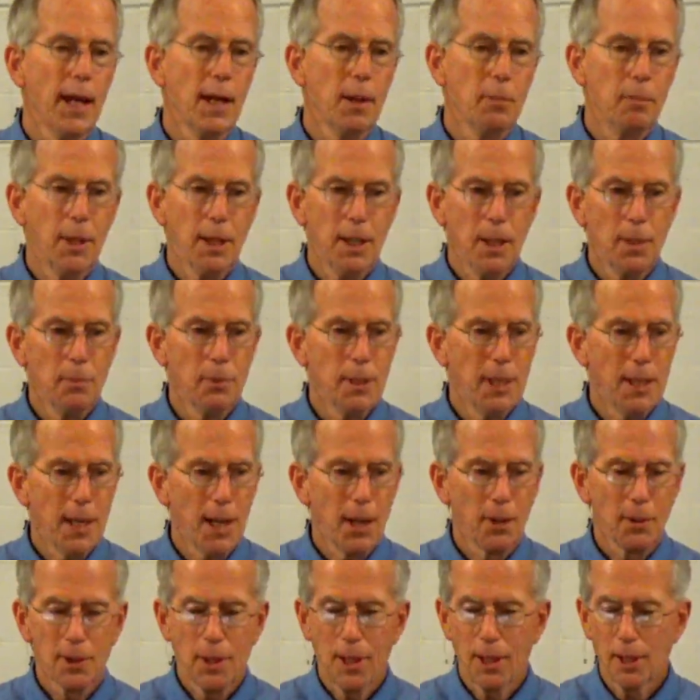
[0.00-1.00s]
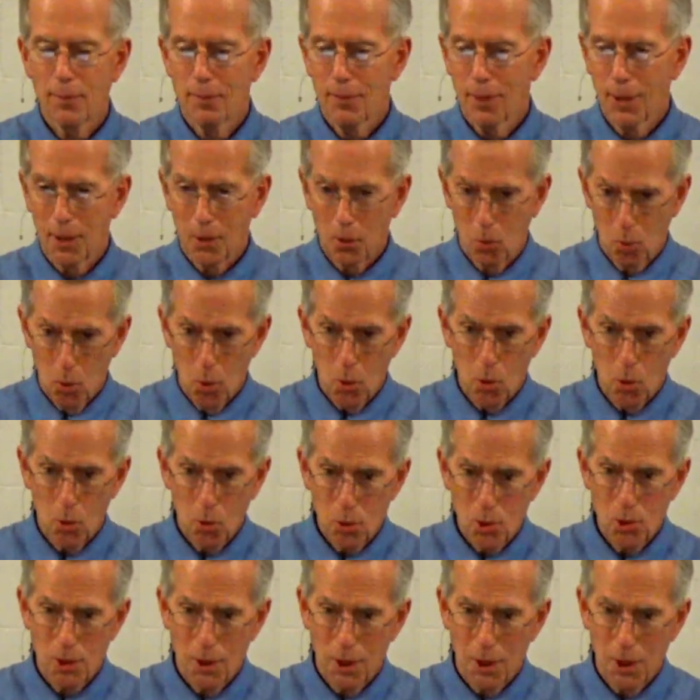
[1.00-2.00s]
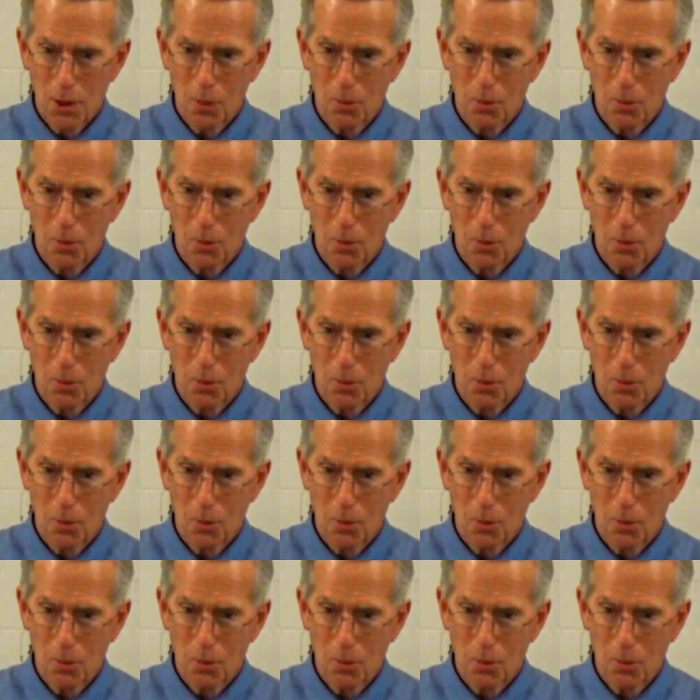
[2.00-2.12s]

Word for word: had been emptied out, kind of like Ruth's,